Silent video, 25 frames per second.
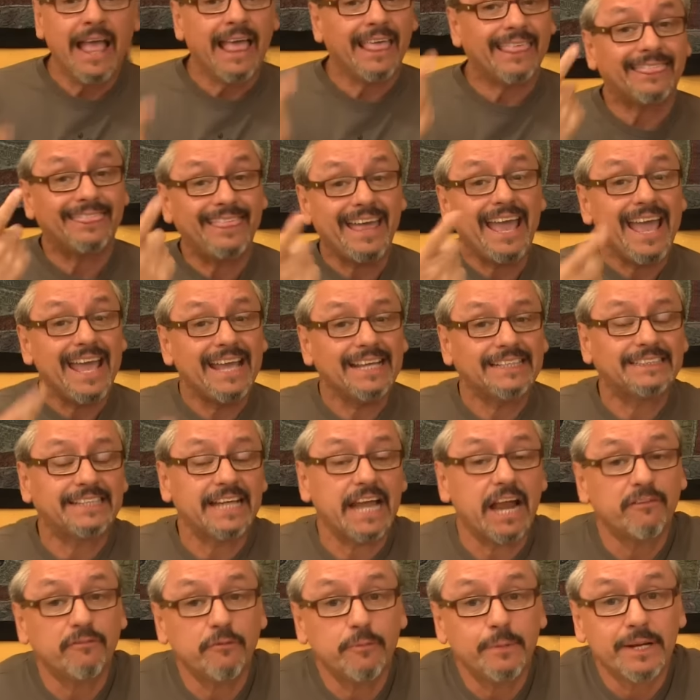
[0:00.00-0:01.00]
Thanks to
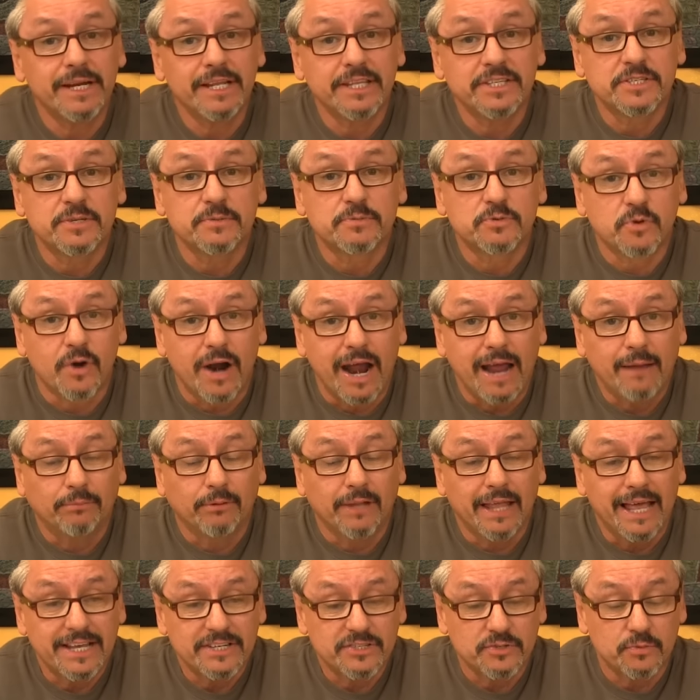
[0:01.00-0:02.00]
everybody that subscribed
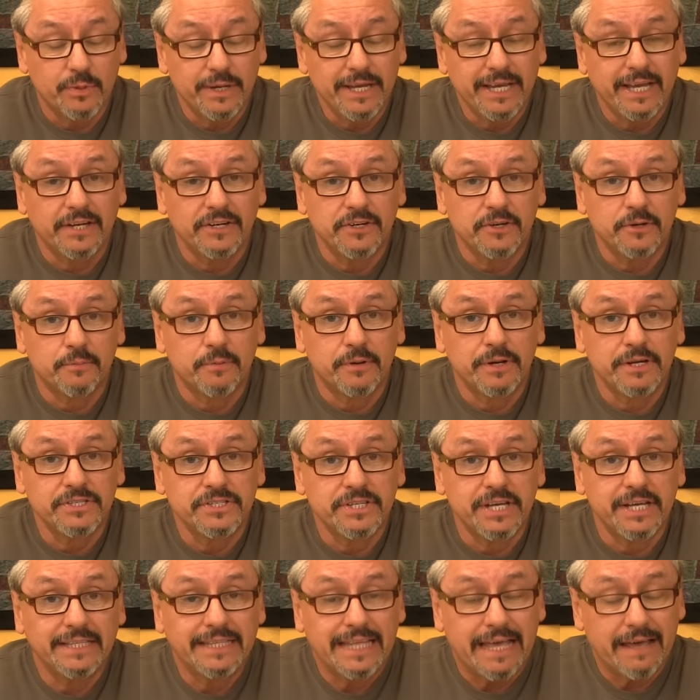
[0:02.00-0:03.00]
last week. I do
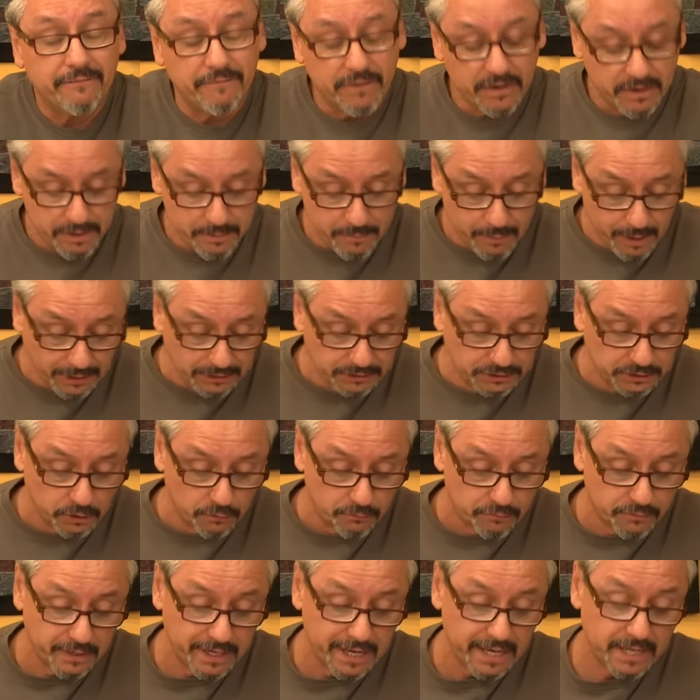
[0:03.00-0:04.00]
appreciate that very much.
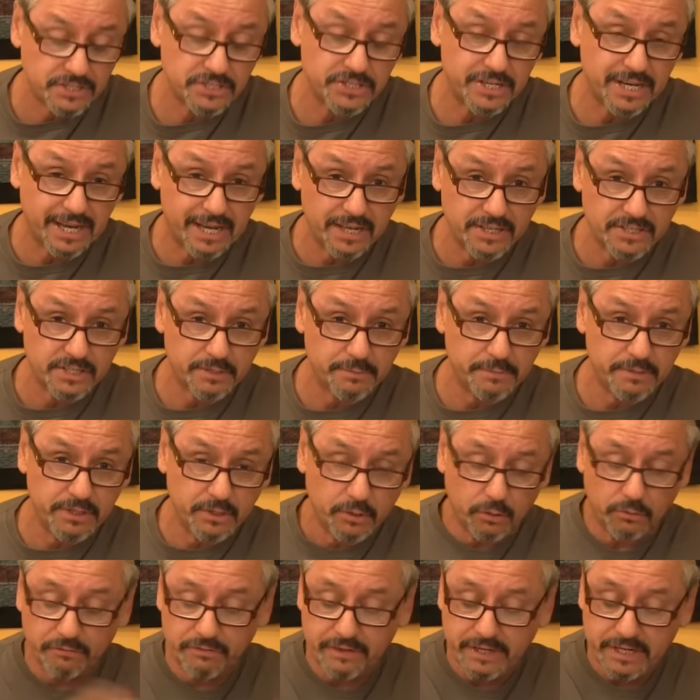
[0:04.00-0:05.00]
Don't forget, check out some of the
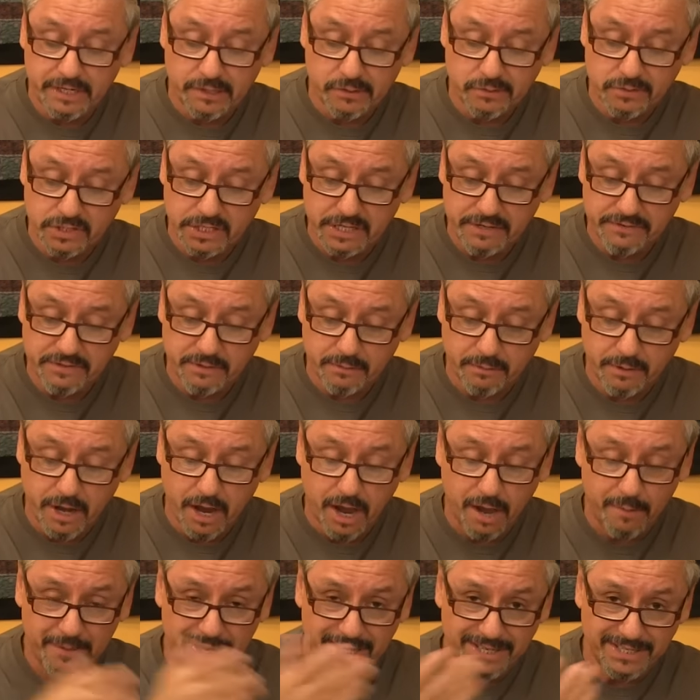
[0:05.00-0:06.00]
old videos, leave some
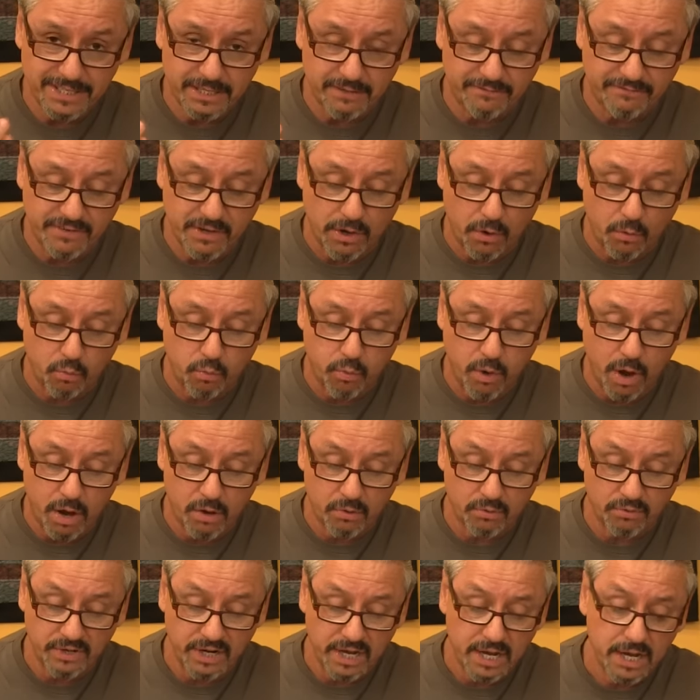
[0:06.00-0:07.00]
comments if you
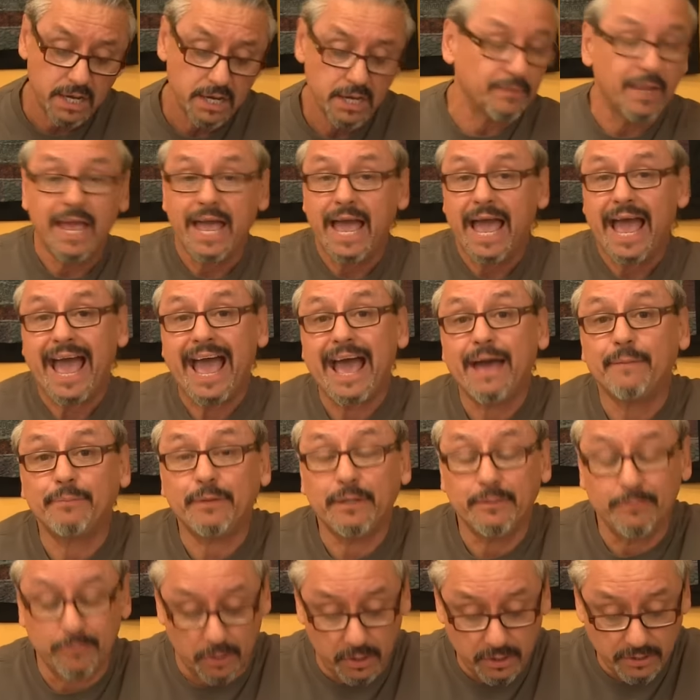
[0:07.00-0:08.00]
wanna.
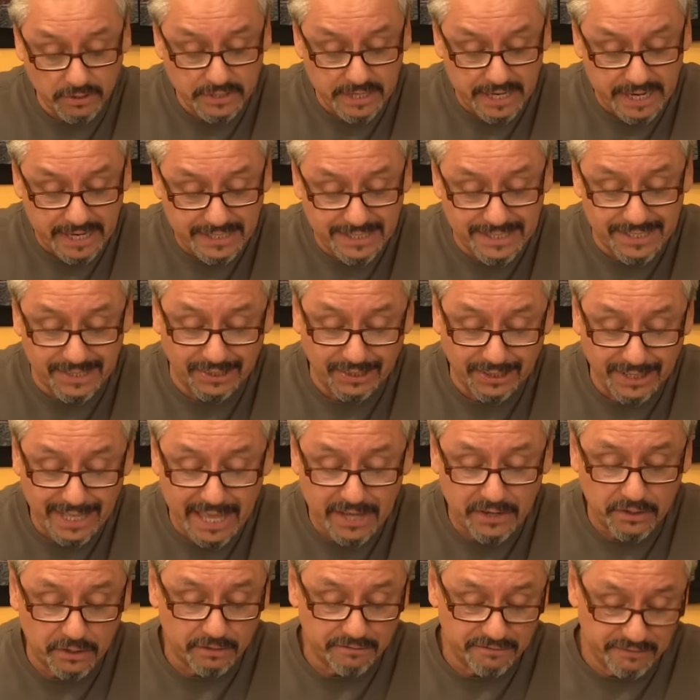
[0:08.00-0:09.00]
Happy birthday to
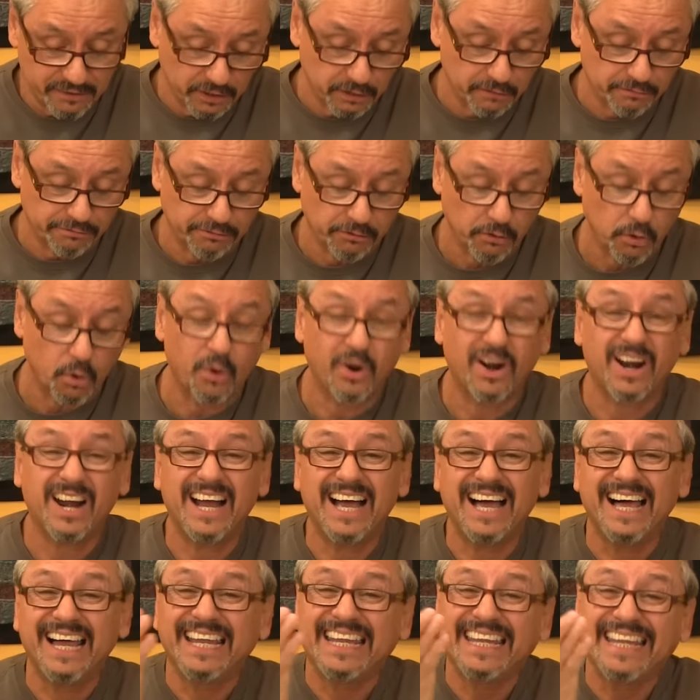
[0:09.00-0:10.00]
Leonard
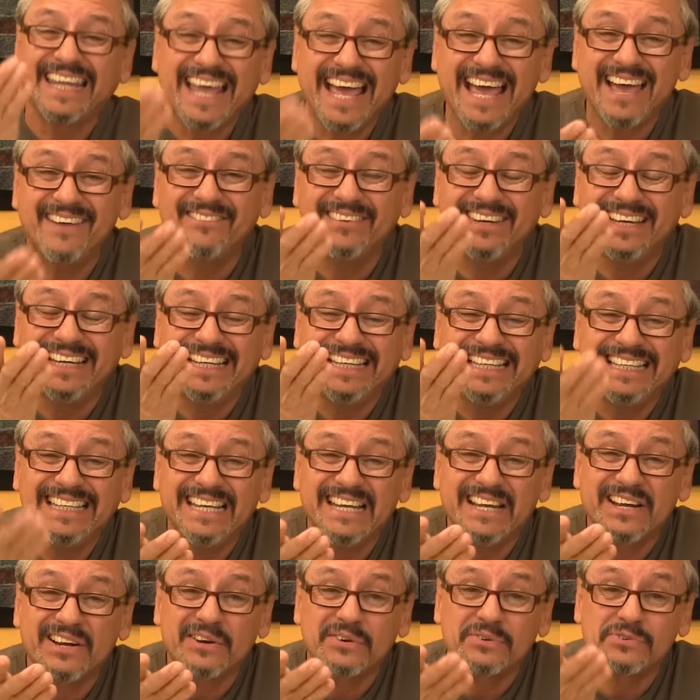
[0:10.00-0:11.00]
Villaflor, eleven
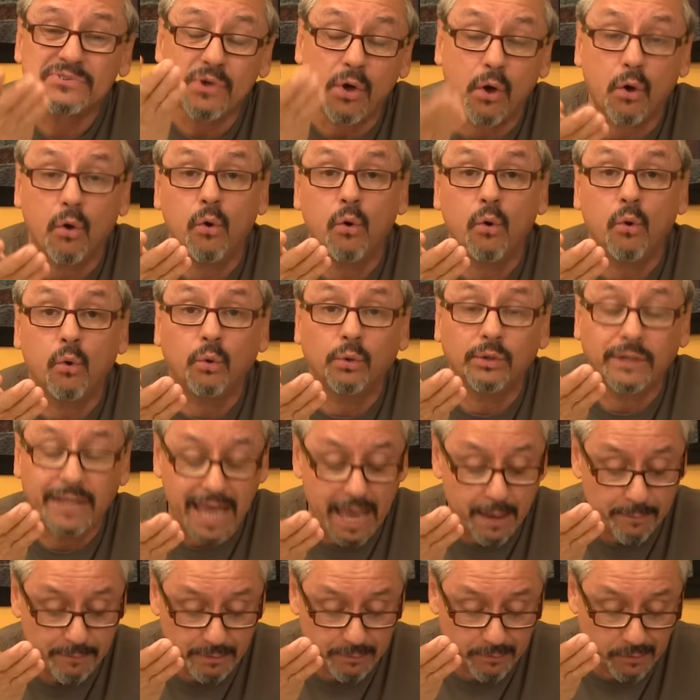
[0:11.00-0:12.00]
years old.
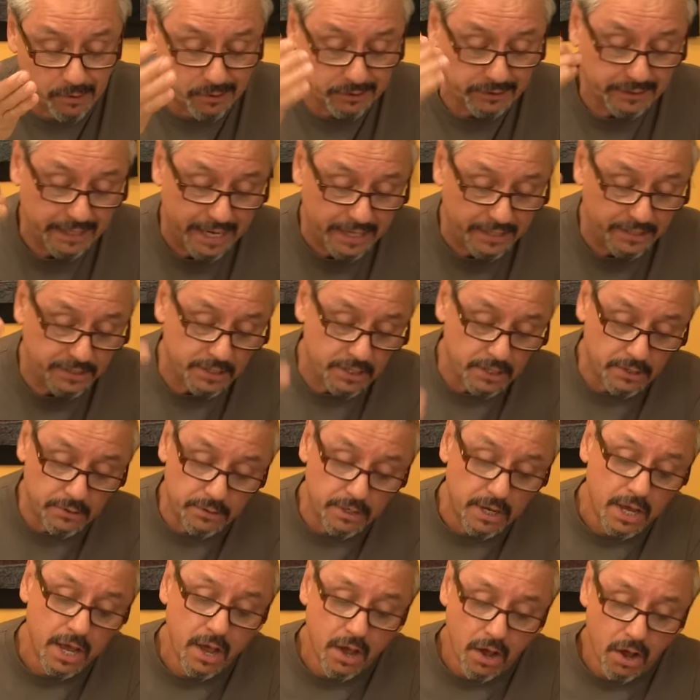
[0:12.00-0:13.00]
Happy birthday, dude.